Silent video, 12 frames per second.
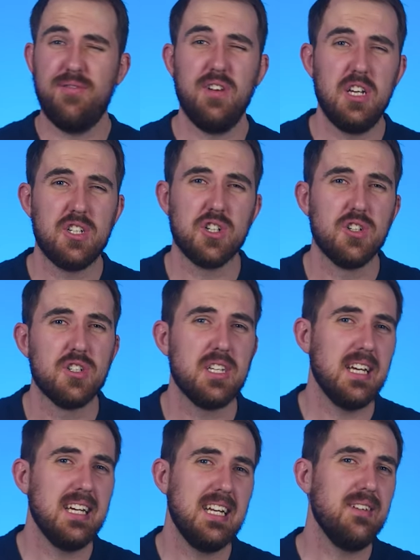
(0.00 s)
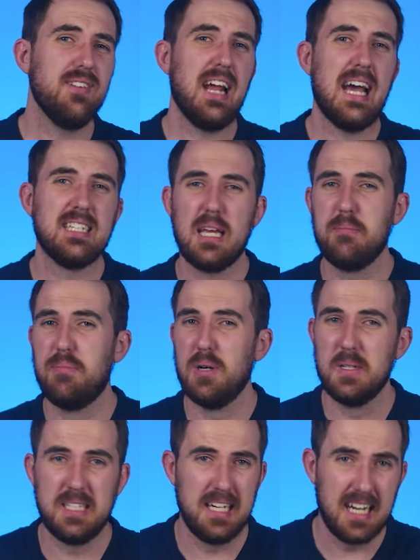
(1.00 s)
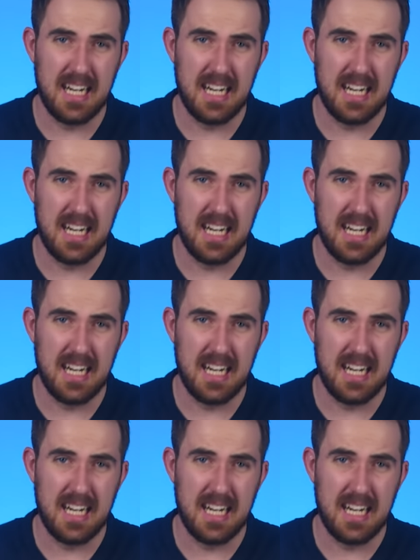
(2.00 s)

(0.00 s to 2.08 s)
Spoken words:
of features. It even has a built-in